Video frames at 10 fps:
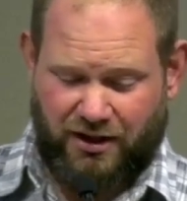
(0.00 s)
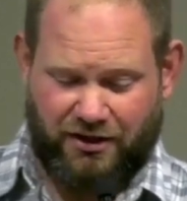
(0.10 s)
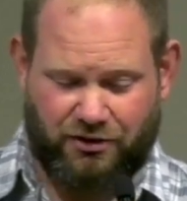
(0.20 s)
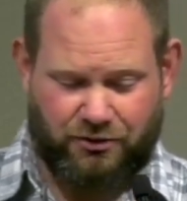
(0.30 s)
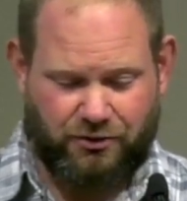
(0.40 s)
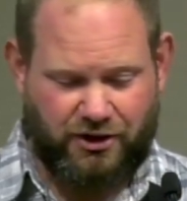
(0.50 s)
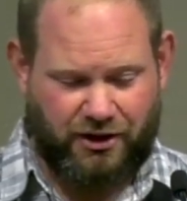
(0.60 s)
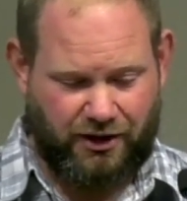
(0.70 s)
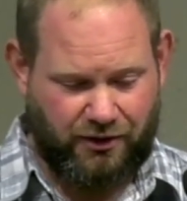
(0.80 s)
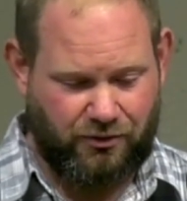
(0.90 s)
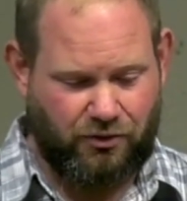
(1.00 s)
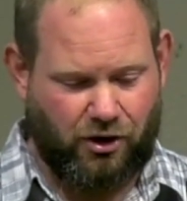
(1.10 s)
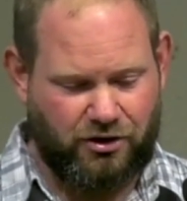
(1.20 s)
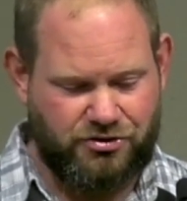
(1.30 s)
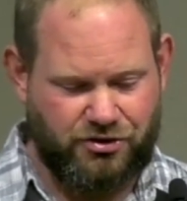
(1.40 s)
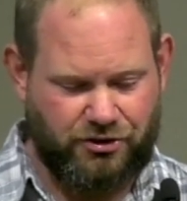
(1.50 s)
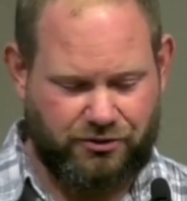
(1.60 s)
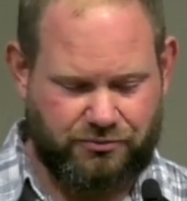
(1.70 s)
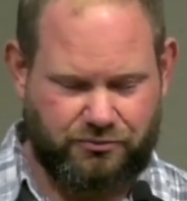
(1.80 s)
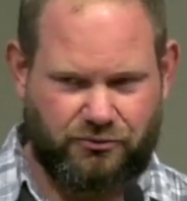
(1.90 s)
include a, a
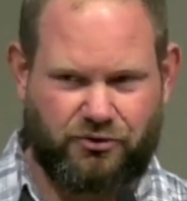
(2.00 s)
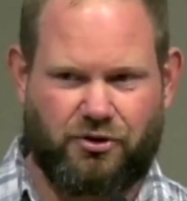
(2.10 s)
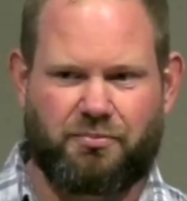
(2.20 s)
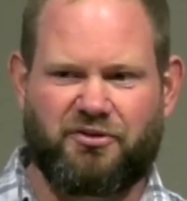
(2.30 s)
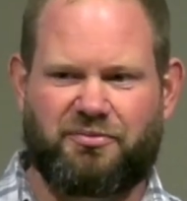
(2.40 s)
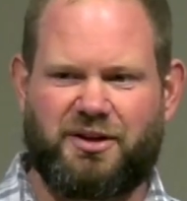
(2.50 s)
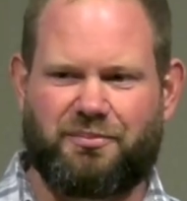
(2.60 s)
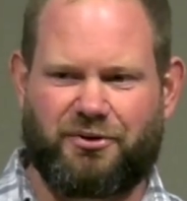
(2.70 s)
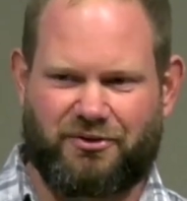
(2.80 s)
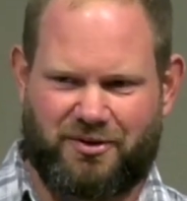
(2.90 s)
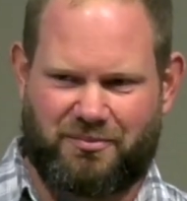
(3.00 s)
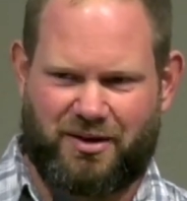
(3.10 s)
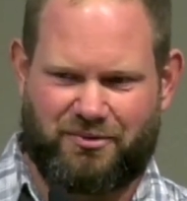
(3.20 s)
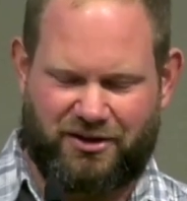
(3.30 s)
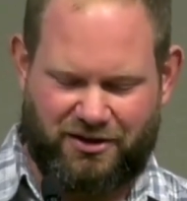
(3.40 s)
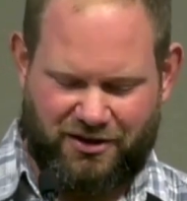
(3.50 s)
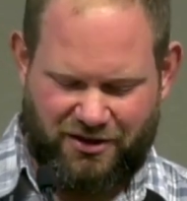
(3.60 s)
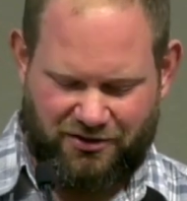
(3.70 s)
larger group of people than maybe